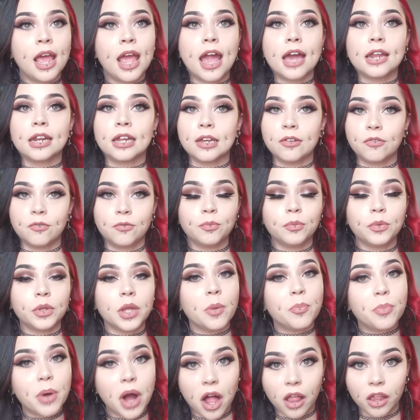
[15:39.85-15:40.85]
and I
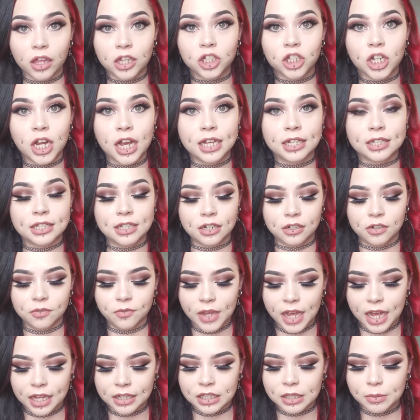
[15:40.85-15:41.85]
apologize in
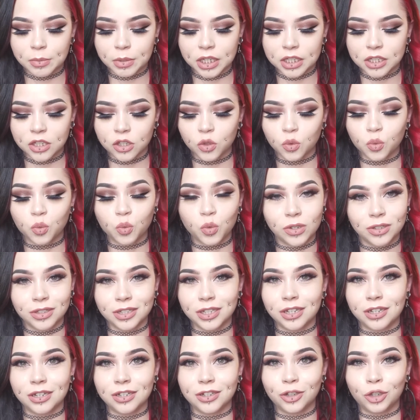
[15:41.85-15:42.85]
advance because it's
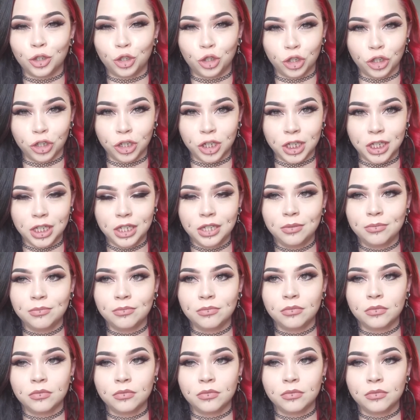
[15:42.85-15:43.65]
really dirty.